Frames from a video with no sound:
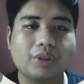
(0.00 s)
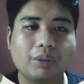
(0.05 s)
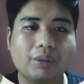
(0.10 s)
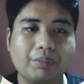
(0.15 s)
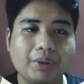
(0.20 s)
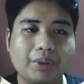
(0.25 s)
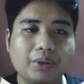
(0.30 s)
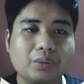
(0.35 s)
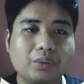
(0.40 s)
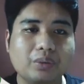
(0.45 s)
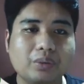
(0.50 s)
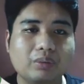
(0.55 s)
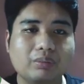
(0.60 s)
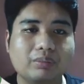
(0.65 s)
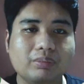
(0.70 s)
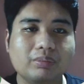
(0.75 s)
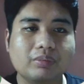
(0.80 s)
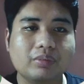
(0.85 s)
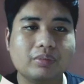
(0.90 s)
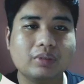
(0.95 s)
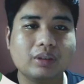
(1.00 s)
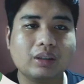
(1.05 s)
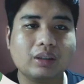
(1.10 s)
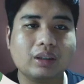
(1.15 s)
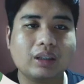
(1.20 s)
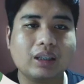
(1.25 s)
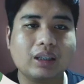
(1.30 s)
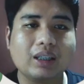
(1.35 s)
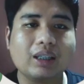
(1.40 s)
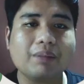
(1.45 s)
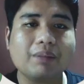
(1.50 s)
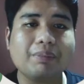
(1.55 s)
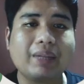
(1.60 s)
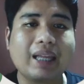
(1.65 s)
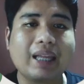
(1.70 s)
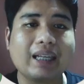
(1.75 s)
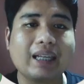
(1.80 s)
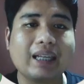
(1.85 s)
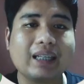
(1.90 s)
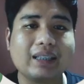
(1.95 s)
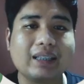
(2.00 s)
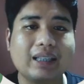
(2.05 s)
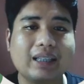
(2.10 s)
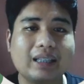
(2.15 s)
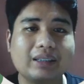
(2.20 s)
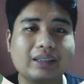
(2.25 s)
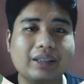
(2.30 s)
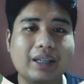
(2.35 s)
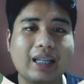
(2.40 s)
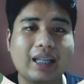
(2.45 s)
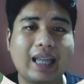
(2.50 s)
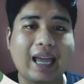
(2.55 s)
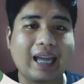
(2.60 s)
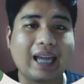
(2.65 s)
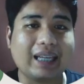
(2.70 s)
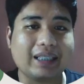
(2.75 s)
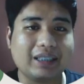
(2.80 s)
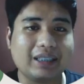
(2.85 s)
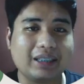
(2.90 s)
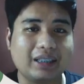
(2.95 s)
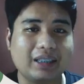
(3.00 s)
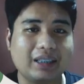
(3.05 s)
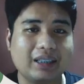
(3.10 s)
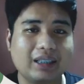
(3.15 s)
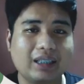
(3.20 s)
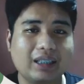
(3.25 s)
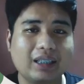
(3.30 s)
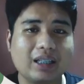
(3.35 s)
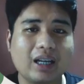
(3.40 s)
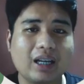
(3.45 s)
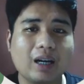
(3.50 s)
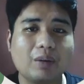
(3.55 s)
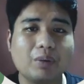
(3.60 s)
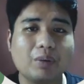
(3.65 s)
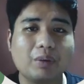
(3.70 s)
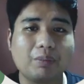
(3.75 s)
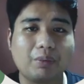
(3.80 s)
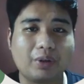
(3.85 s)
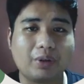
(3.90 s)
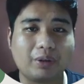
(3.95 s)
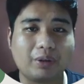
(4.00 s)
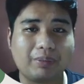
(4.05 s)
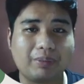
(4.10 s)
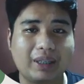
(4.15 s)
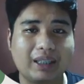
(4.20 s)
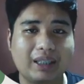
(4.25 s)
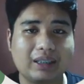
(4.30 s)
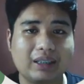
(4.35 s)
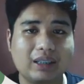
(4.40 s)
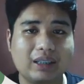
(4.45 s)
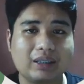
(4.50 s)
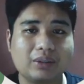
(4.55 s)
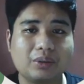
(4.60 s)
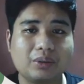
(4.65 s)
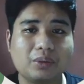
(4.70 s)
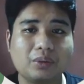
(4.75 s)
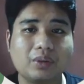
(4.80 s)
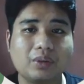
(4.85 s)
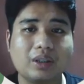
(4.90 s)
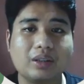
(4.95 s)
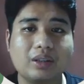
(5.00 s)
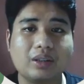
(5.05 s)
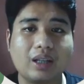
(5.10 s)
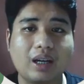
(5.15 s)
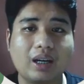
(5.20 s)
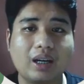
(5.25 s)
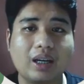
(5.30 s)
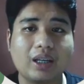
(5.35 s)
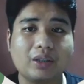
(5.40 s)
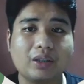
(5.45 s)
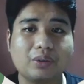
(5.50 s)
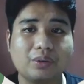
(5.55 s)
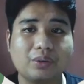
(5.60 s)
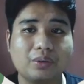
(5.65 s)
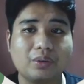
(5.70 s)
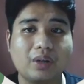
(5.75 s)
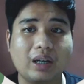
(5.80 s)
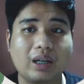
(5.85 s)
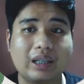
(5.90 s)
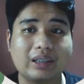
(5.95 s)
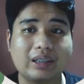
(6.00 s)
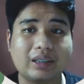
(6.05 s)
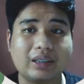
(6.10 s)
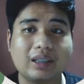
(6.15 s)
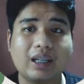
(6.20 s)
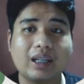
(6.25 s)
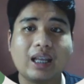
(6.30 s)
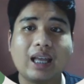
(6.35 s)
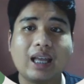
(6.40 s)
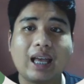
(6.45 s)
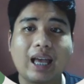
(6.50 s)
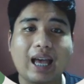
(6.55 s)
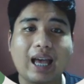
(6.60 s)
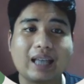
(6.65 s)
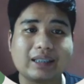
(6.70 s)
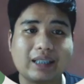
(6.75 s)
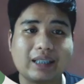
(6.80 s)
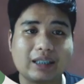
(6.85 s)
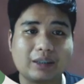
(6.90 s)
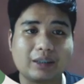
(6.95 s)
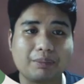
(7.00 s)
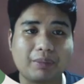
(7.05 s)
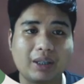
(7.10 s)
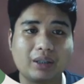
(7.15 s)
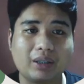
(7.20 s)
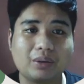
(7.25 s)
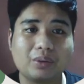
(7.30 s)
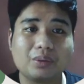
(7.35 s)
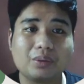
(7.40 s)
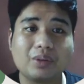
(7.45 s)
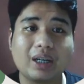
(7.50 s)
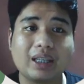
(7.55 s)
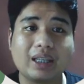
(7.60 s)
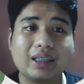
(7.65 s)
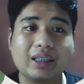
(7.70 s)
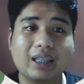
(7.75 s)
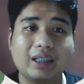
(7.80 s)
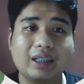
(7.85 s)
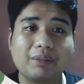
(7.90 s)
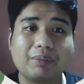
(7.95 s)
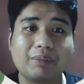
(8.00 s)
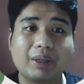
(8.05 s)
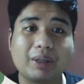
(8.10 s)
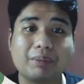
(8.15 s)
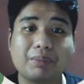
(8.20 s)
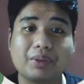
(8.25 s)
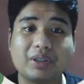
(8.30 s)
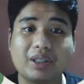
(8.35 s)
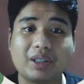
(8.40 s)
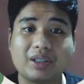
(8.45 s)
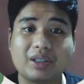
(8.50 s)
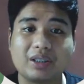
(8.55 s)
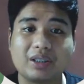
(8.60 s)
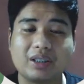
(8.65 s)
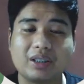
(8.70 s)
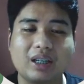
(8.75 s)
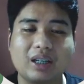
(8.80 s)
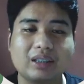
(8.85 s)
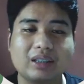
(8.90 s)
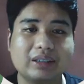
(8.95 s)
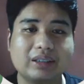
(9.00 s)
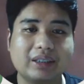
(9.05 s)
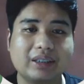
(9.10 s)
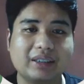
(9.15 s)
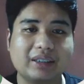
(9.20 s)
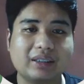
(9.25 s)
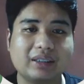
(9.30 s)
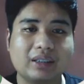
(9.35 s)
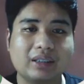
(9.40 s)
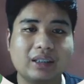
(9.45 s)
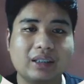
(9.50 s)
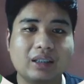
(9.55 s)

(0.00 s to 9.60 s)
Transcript: Number two, in applying industrial hygiene, in our workplace is to conduct a true hazard assessment to identify potential hazards.